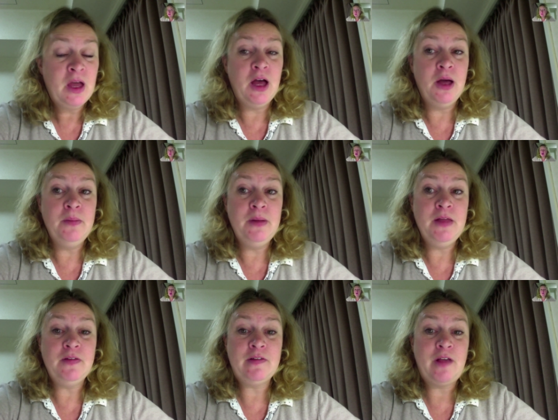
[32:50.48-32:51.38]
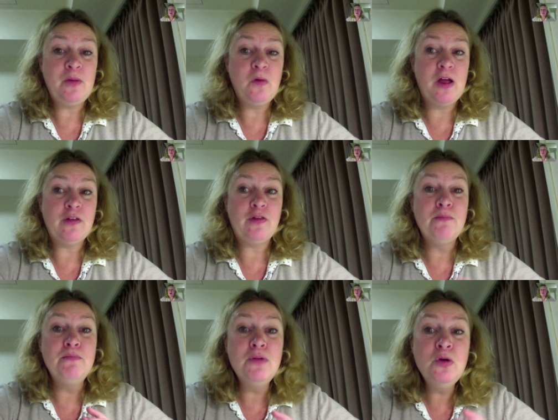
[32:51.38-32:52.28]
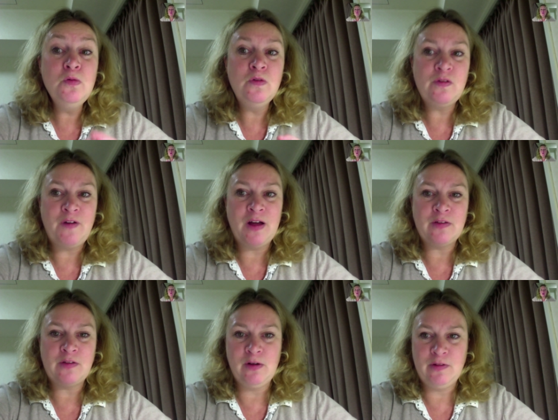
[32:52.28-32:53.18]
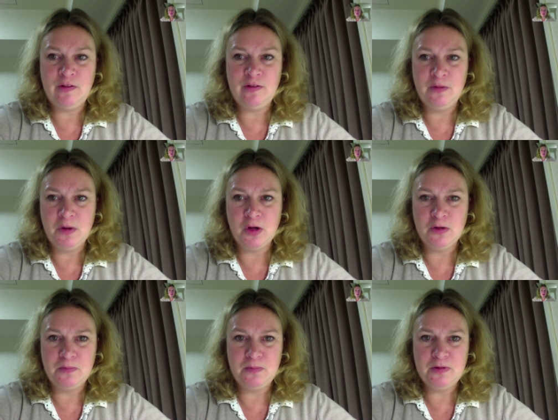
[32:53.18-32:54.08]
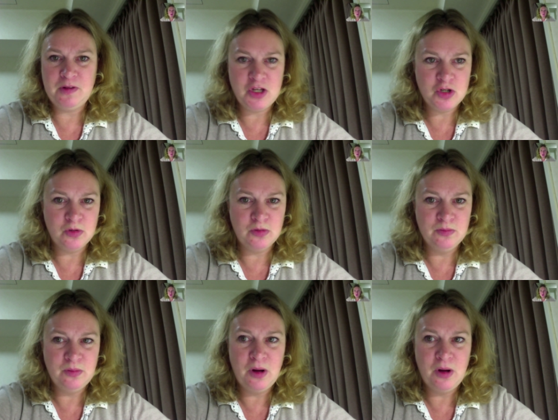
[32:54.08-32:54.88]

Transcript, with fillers: um, in the same way as the moons of our solar system are good potential